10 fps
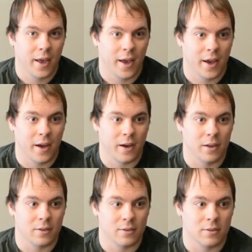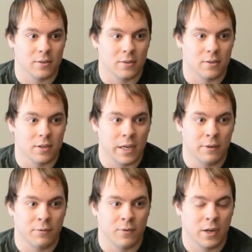and if
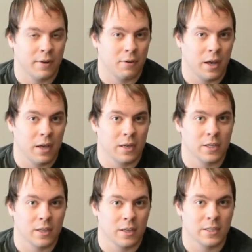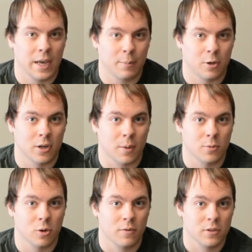an FAA examiner comes
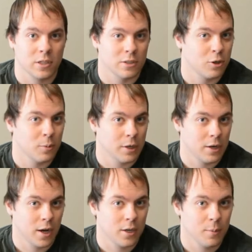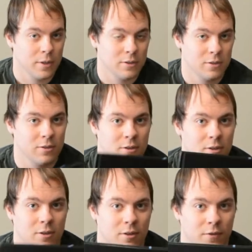over and says, show me your documents,
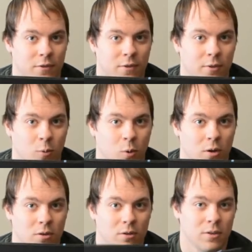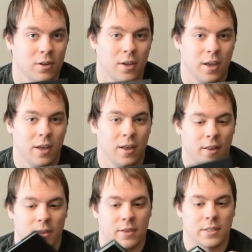one.
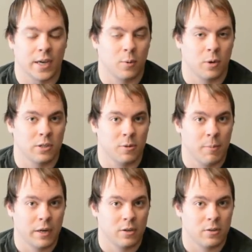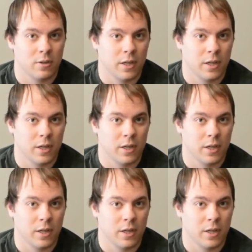The second one is your medical,